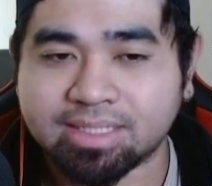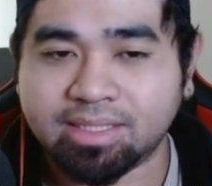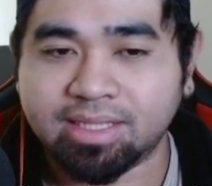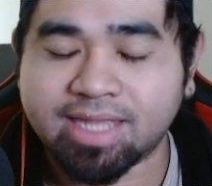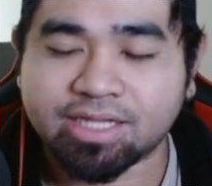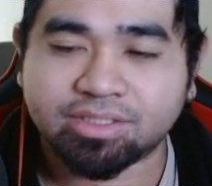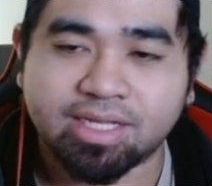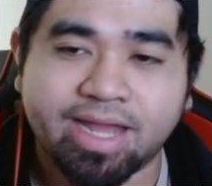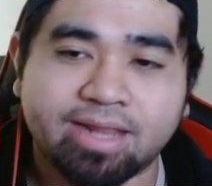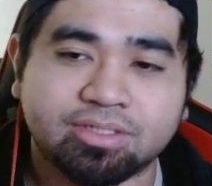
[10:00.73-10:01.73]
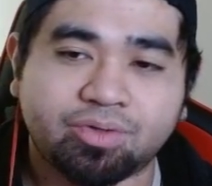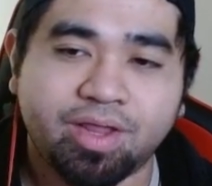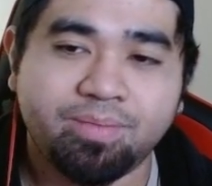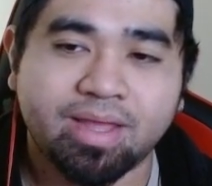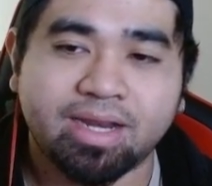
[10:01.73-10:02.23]
detach the Cattle
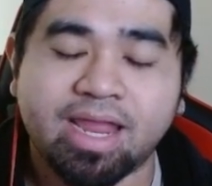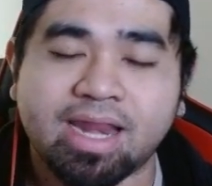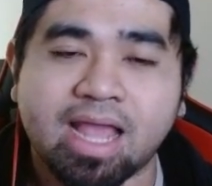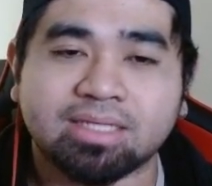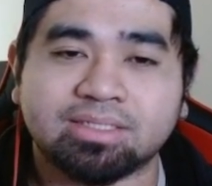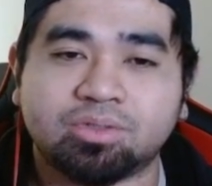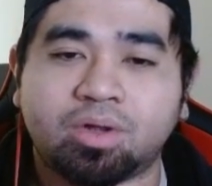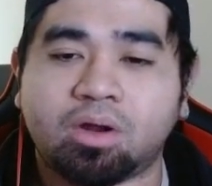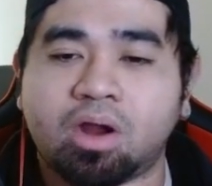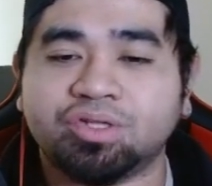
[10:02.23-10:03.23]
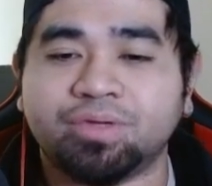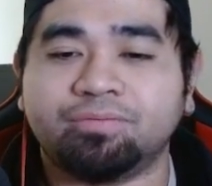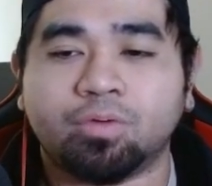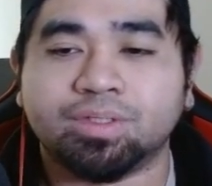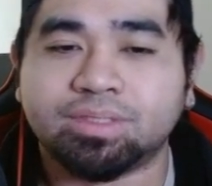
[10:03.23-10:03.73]
Scream, and gain access to our Argent
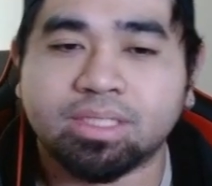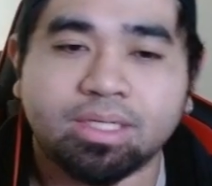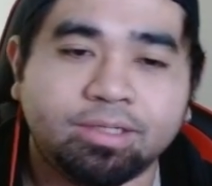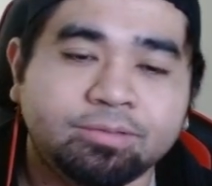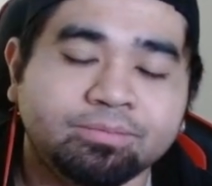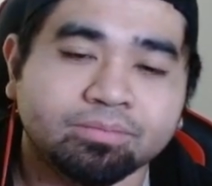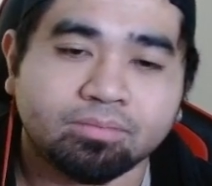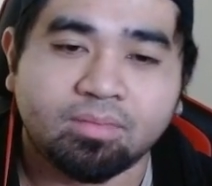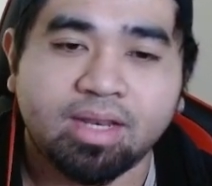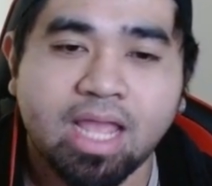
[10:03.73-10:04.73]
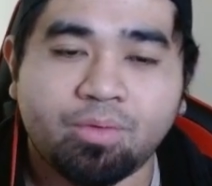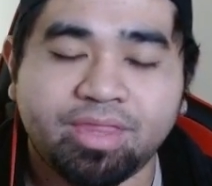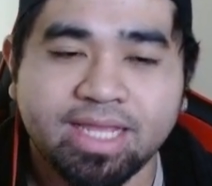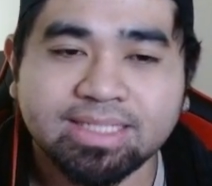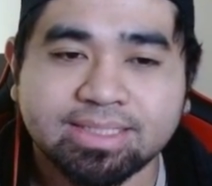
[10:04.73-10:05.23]
Force. Now with
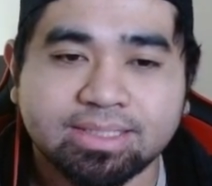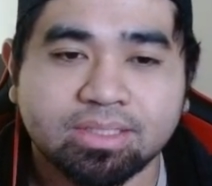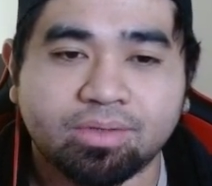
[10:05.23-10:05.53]
this,